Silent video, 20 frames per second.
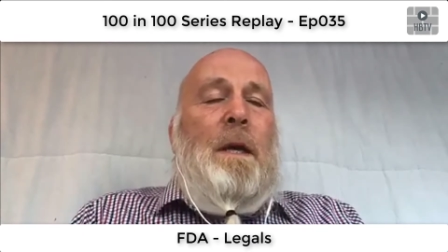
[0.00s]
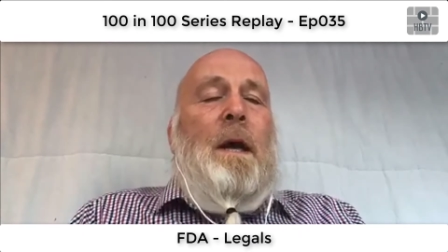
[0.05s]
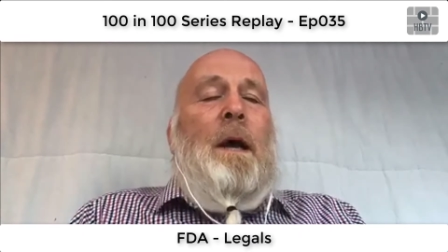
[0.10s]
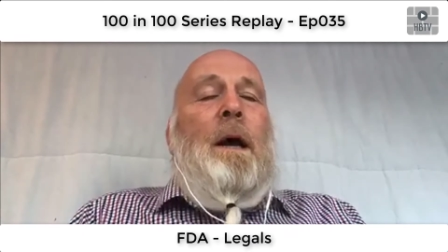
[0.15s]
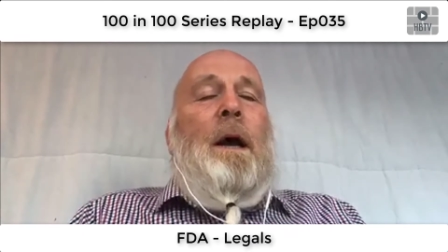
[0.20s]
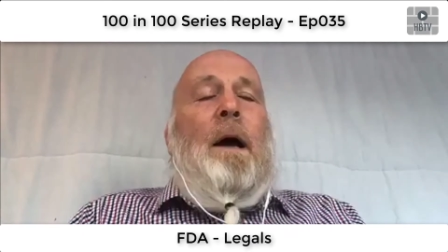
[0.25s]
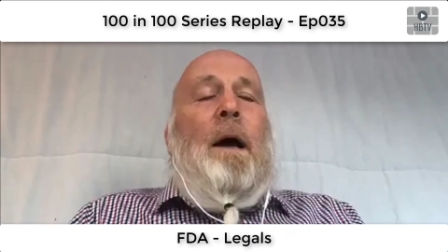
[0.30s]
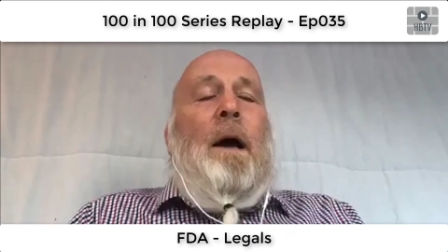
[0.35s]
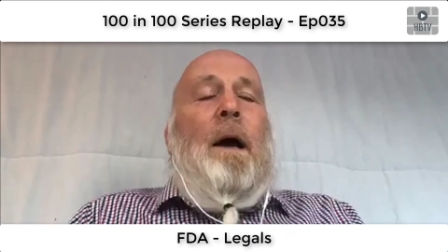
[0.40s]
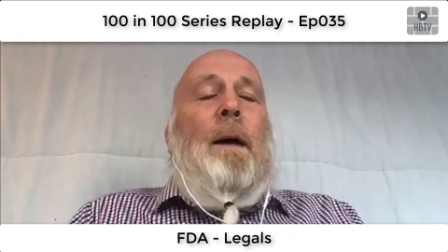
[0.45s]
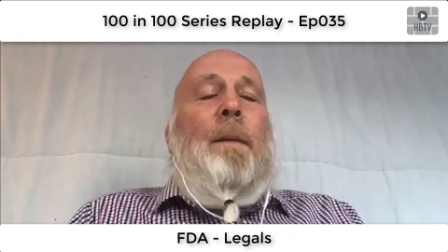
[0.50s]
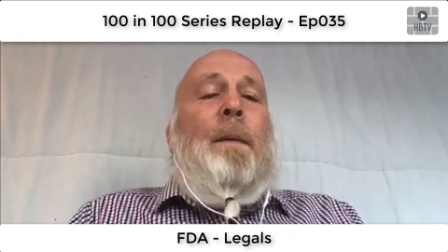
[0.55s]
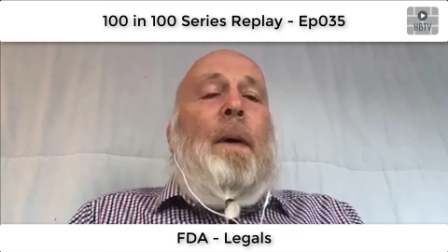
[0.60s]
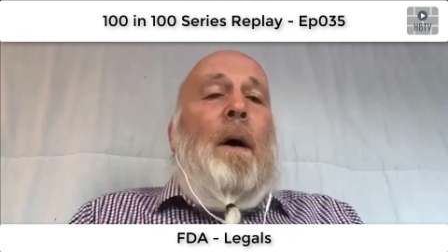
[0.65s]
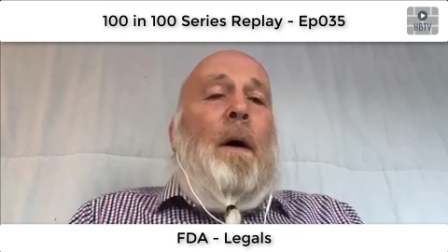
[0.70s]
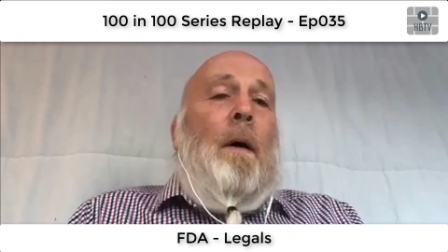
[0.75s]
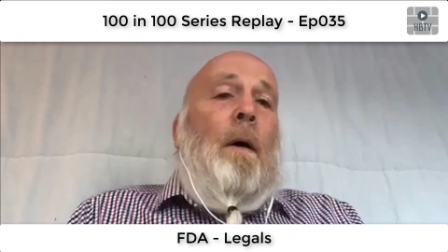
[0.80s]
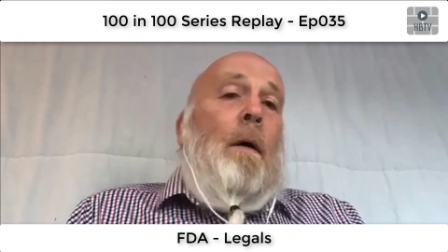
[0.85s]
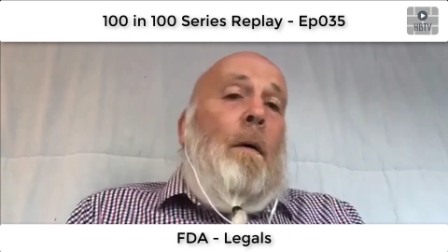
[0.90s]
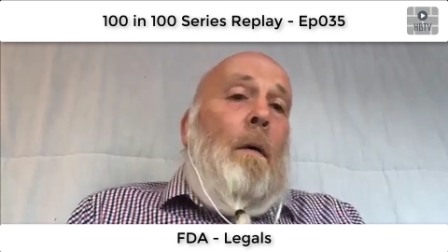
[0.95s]
of
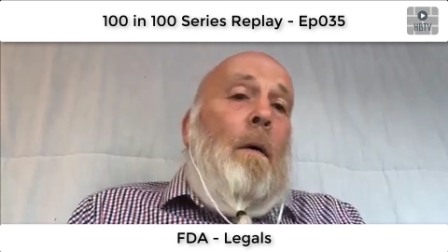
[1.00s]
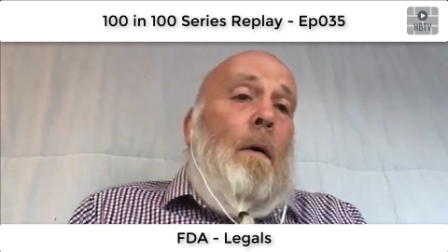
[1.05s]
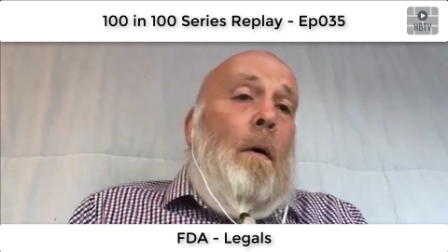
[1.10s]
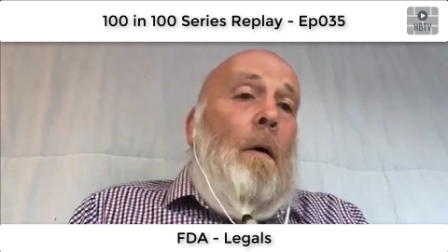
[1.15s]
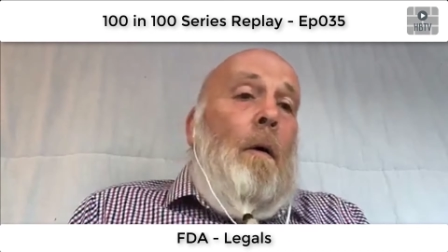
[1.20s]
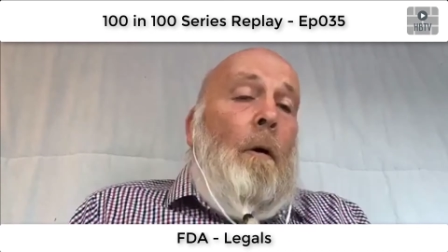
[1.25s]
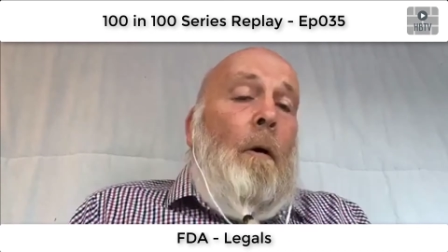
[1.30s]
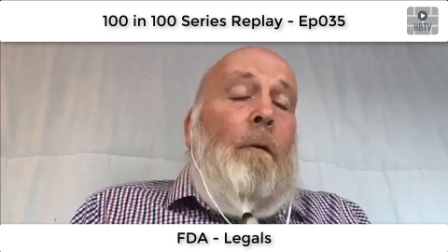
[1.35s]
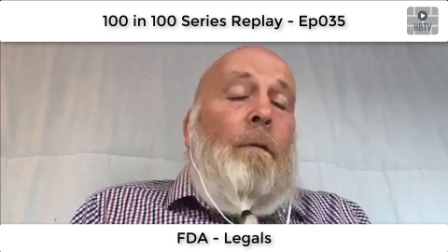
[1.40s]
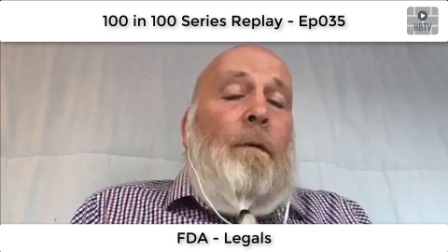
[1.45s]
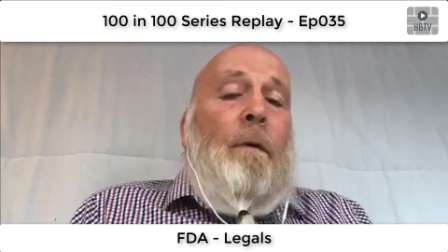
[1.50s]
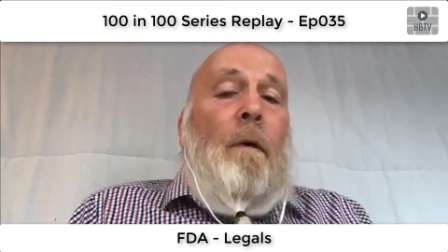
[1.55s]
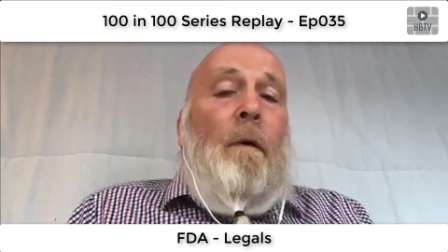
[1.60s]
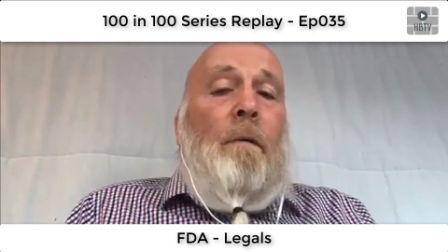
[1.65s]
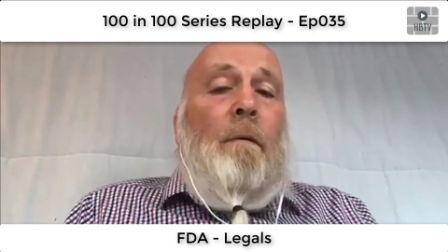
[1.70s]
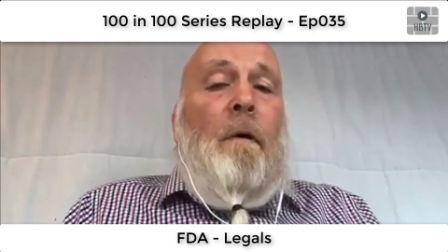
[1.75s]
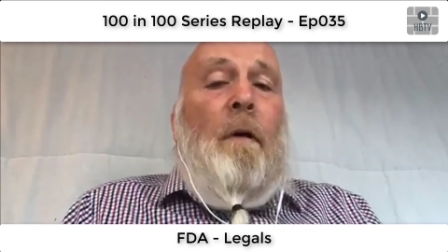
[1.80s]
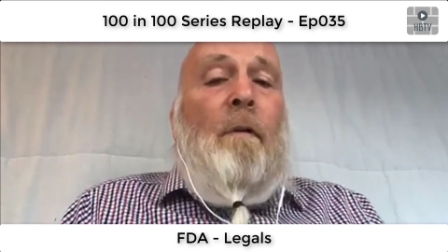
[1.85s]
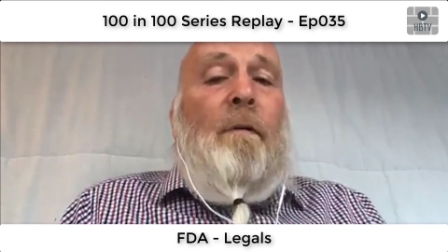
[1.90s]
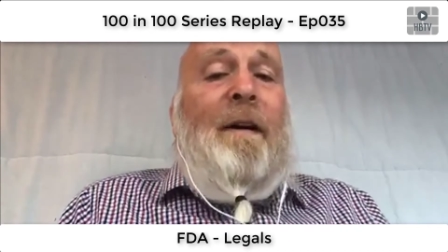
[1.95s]

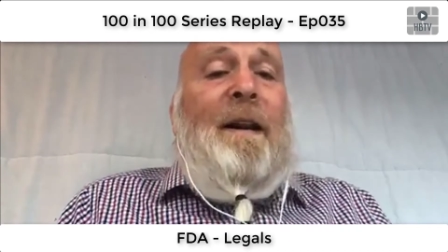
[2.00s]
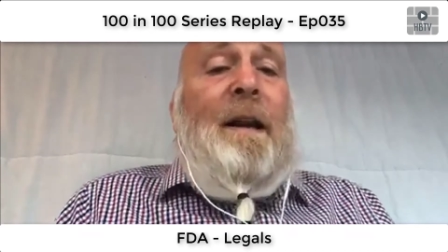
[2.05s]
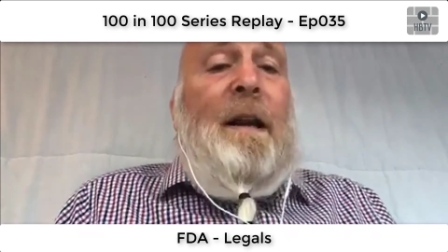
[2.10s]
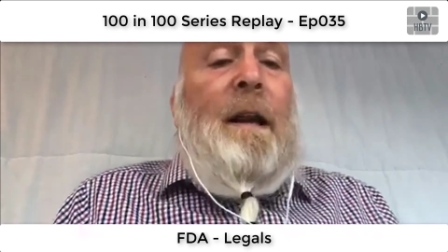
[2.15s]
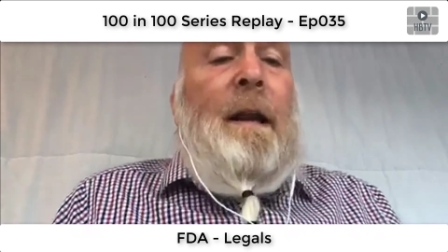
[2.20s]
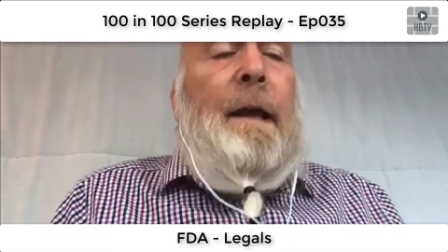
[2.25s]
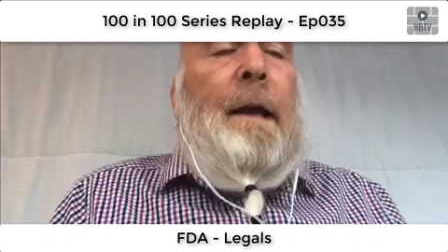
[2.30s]
any